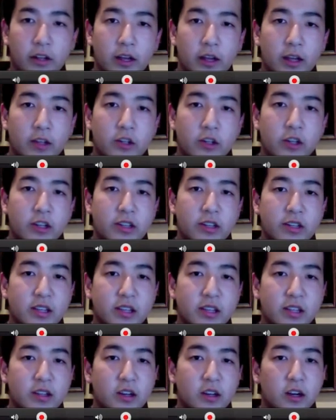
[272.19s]
So you can see
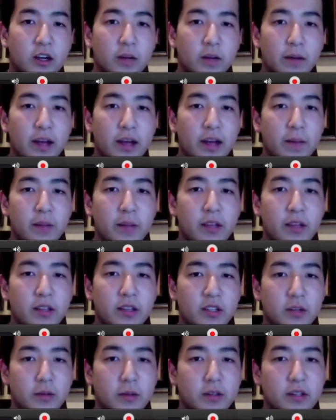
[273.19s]
it's all got my I P S
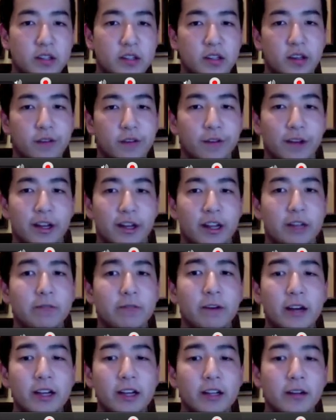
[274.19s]
W successfully
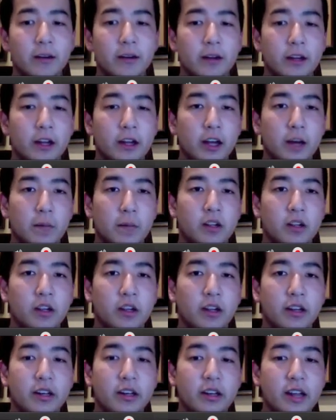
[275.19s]
identified. I'm gonna
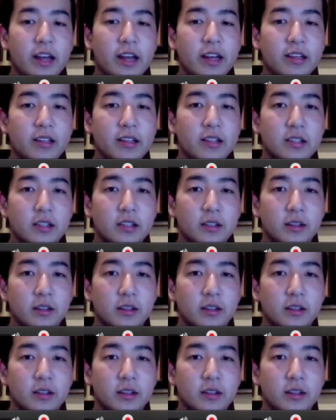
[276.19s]
click next.